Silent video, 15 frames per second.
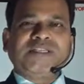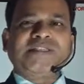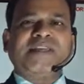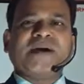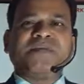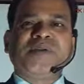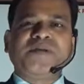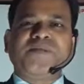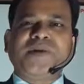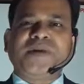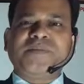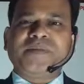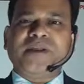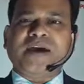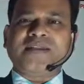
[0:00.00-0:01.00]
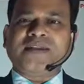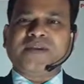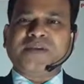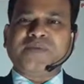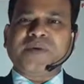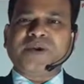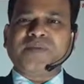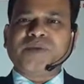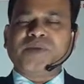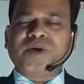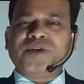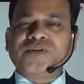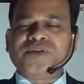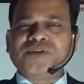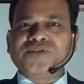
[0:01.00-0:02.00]
some other department
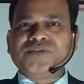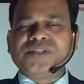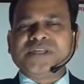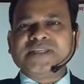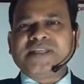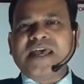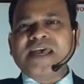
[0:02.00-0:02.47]
want to use this.